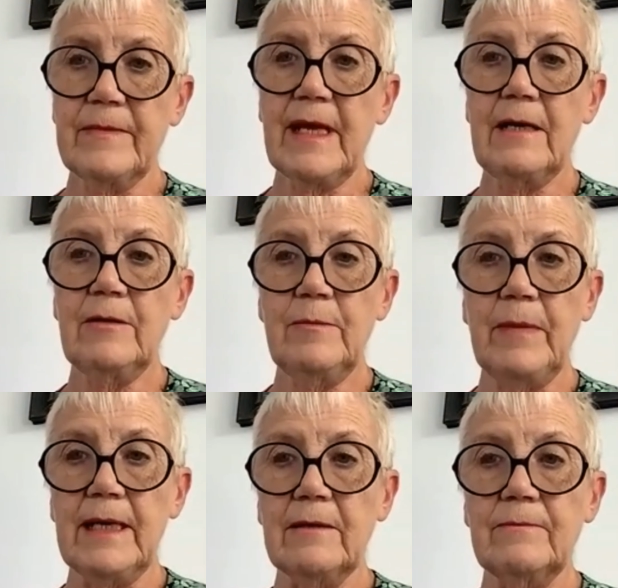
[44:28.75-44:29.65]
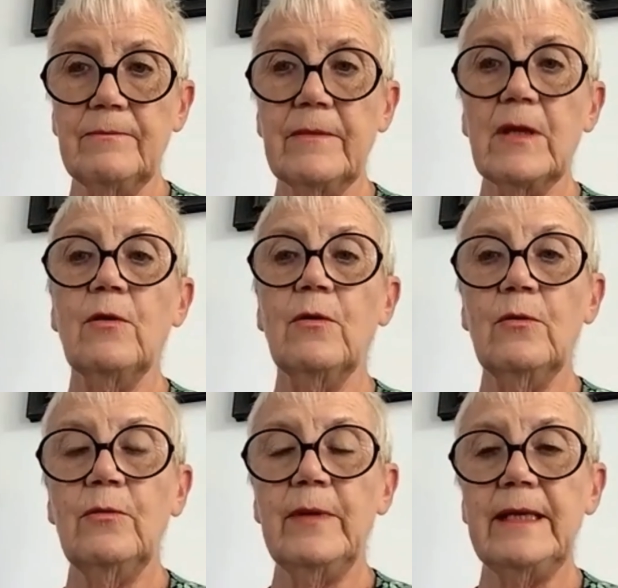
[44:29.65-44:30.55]
How about
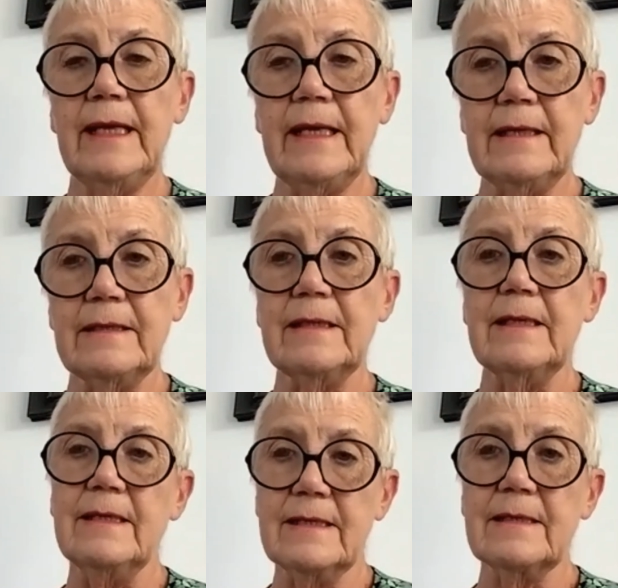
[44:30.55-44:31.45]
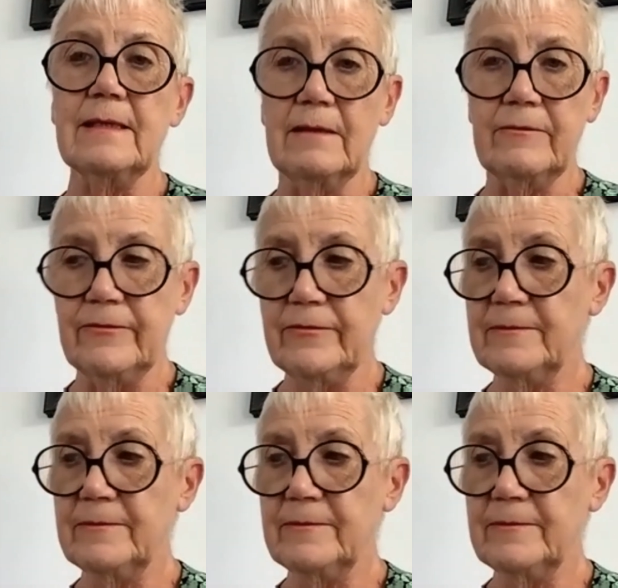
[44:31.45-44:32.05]
all we need is love?